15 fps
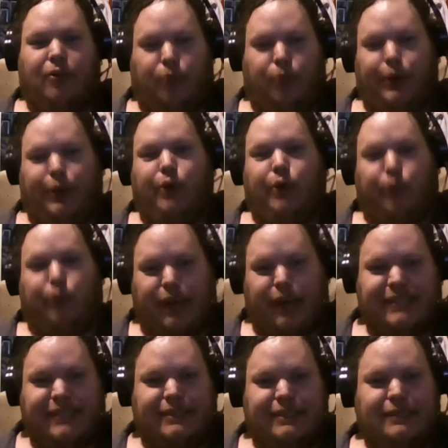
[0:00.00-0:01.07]
real
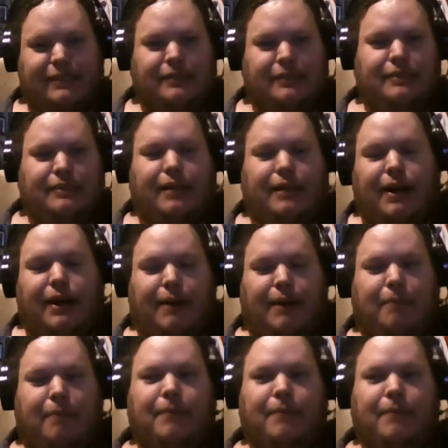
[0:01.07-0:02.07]
reason. Um,